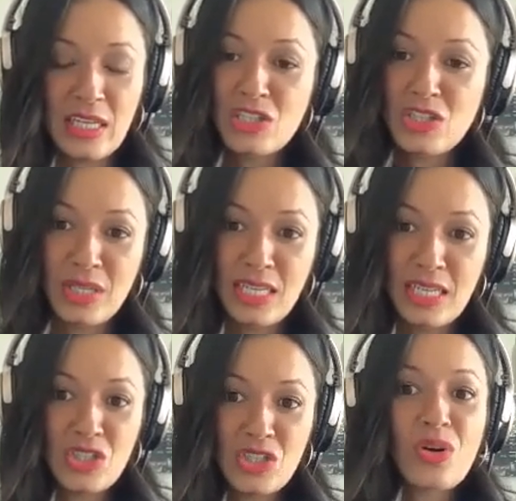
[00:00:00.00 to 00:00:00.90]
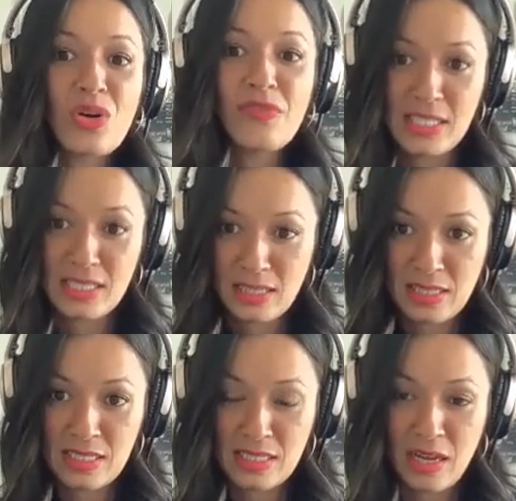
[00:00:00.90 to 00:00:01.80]
So unless you're facing
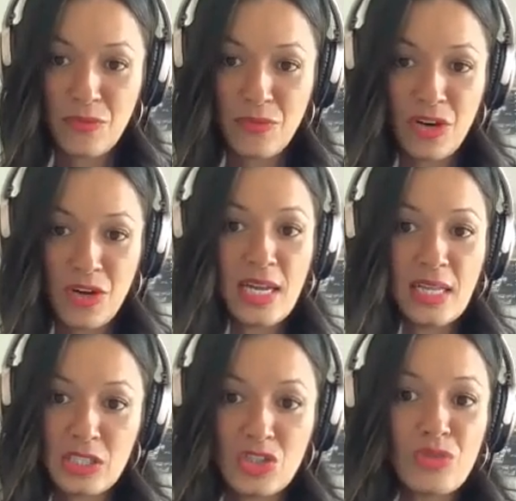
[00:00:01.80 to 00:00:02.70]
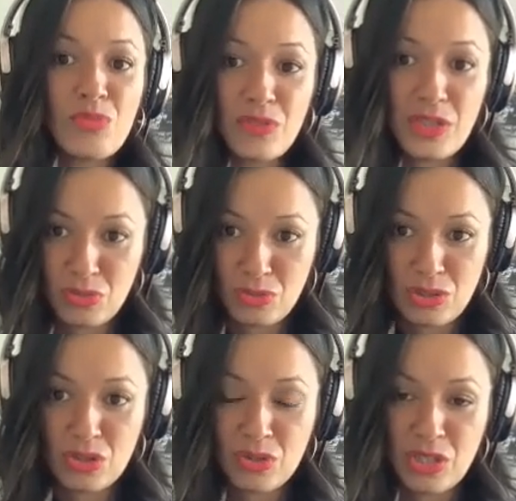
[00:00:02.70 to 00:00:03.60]
the discomfort, unless you're moving through
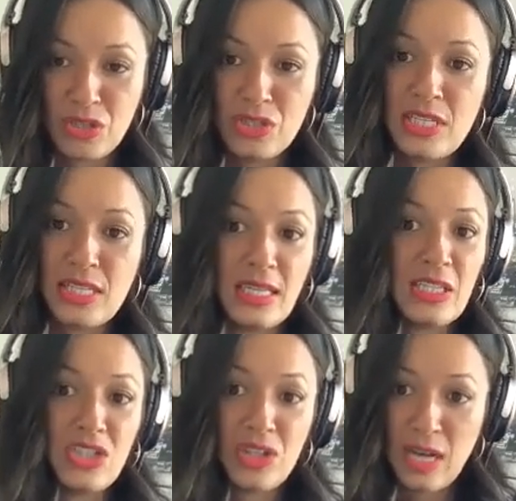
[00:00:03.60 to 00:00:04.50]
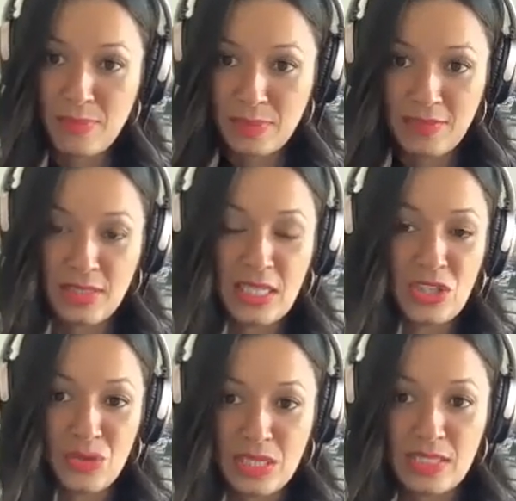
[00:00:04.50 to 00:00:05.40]
your triggers, unless you're up leveling
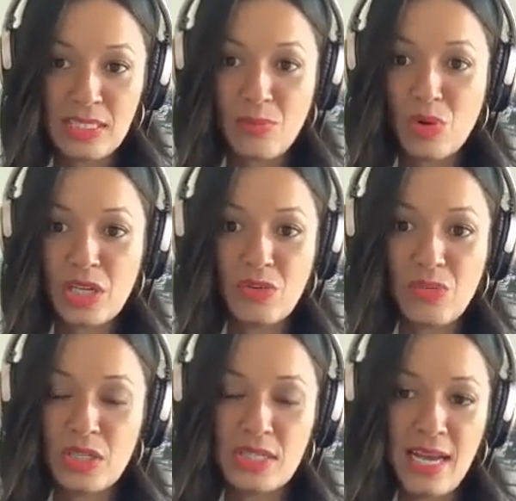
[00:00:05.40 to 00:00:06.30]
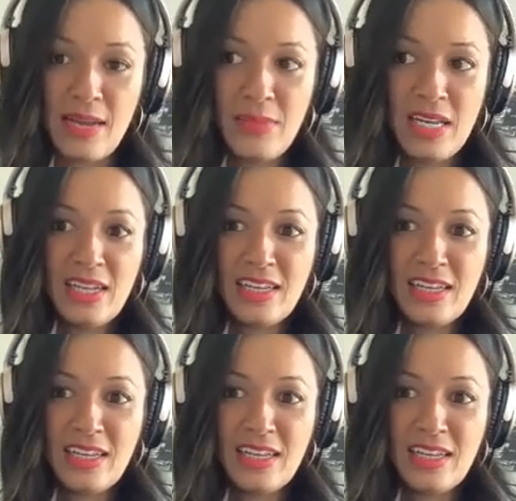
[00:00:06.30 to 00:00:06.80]
and doing the deep work in real time,